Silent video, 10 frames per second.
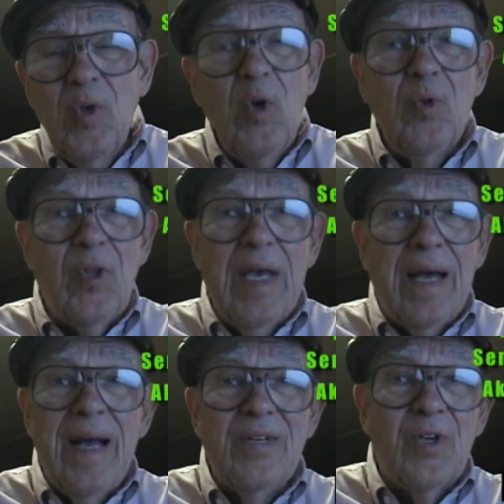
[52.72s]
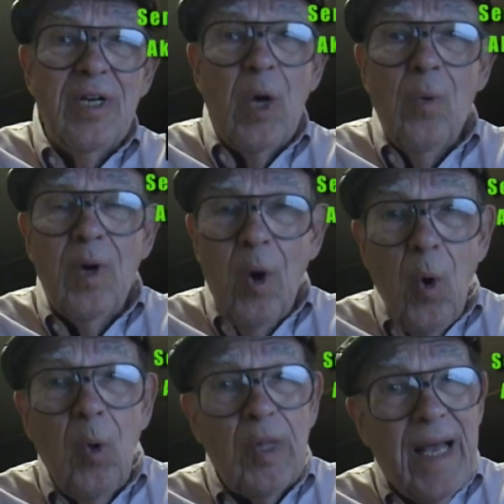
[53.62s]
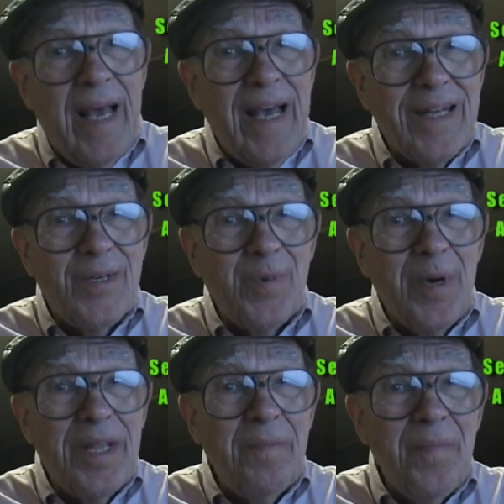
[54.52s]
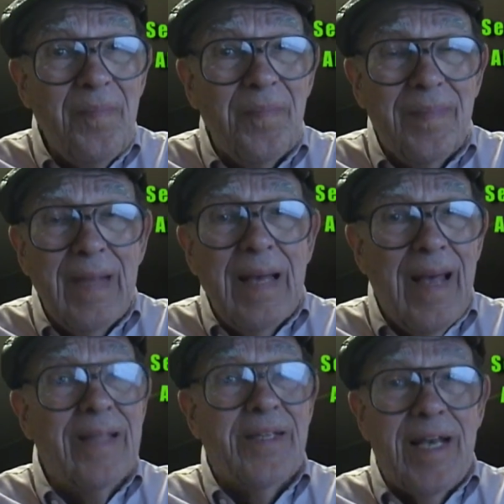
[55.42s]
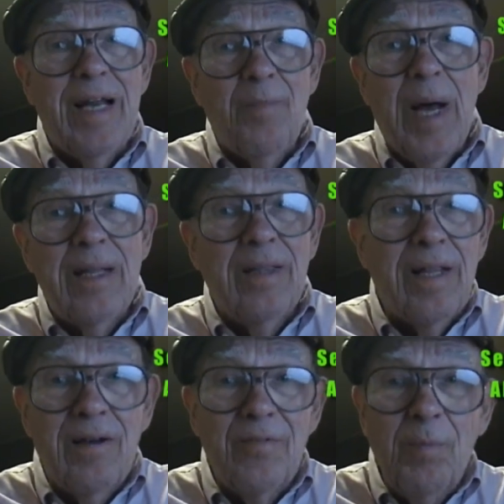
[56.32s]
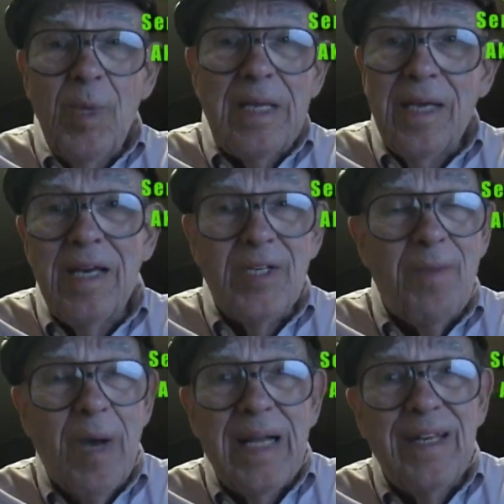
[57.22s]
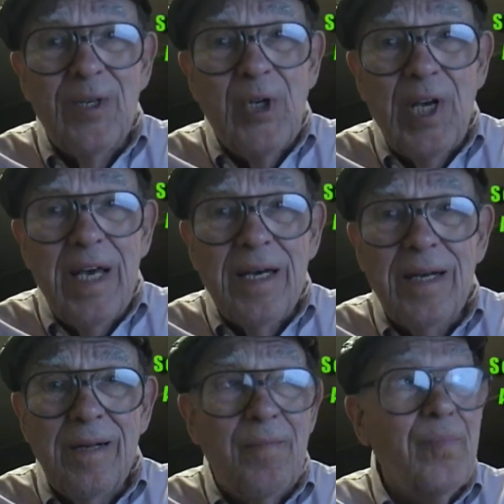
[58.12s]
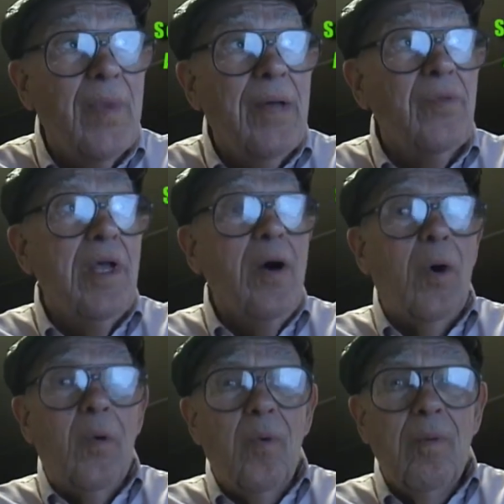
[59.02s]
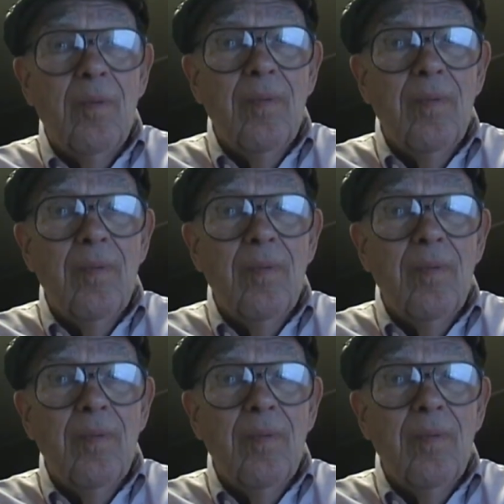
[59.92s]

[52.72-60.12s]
Do you think I should go and hold hands with him and tell him I love him and kiss him on the cheek? No.